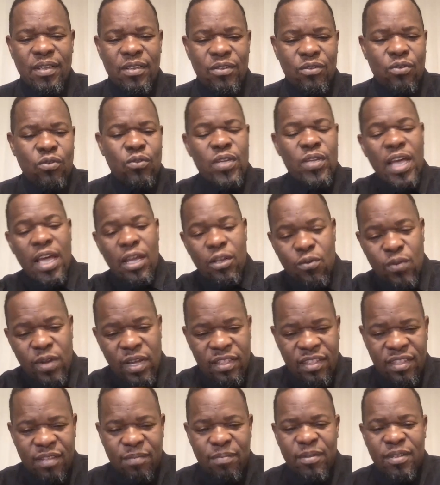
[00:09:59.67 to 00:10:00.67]
So yeah, you
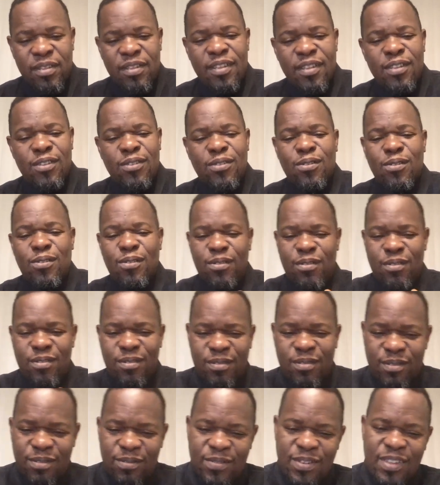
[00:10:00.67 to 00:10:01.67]
are the
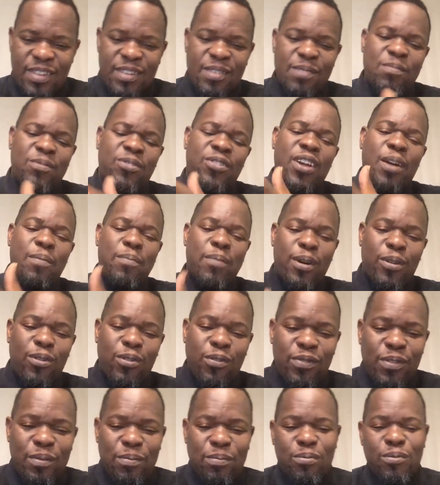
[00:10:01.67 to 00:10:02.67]
mediator, you are the chairman
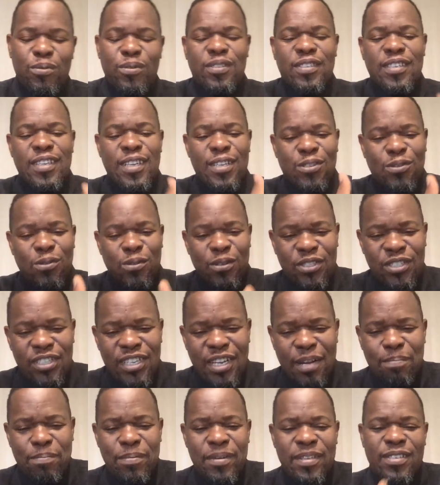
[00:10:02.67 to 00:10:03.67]
of the process, or
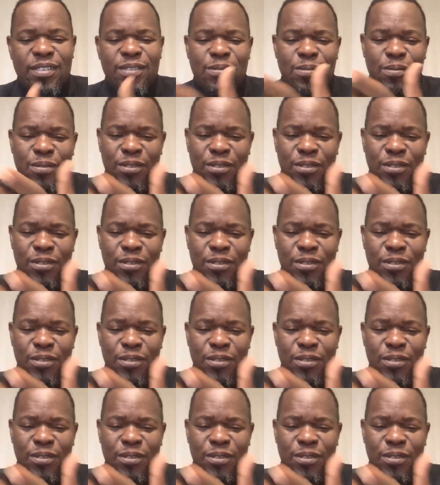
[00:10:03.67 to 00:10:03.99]
chairperson or